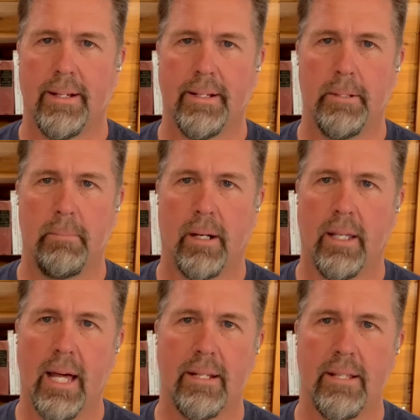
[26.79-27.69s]
But a
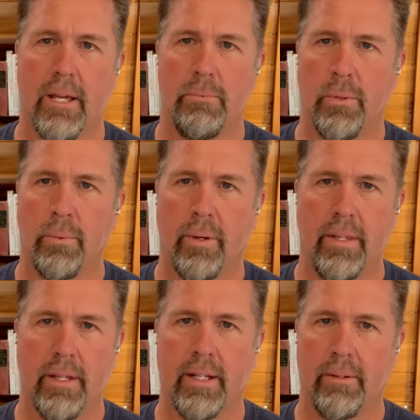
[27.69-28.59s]
lot of times when we're
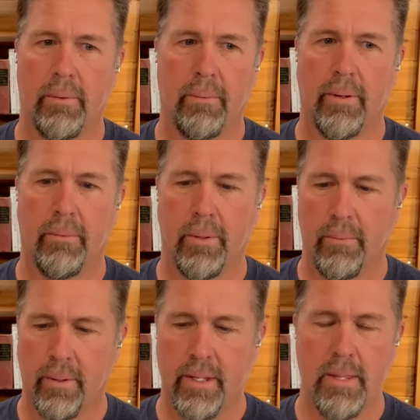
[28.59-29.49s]
in the hunt, when
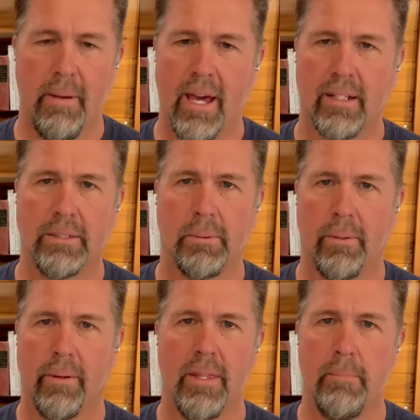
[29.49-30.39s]
we're in the battle, when
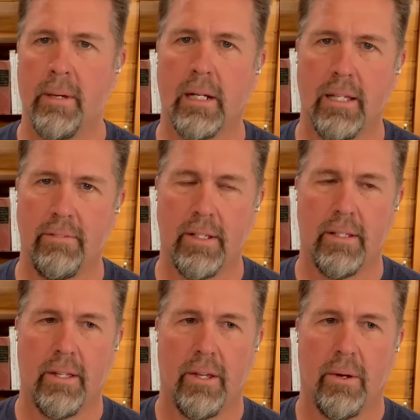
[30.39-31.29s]
we're in the middle of it,
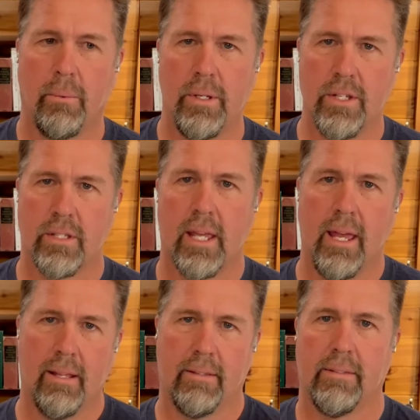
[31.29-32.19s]
we just
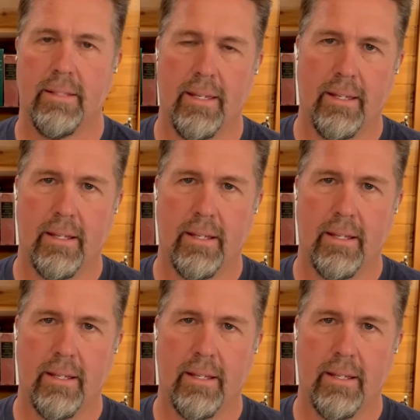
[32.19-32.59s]
can't see.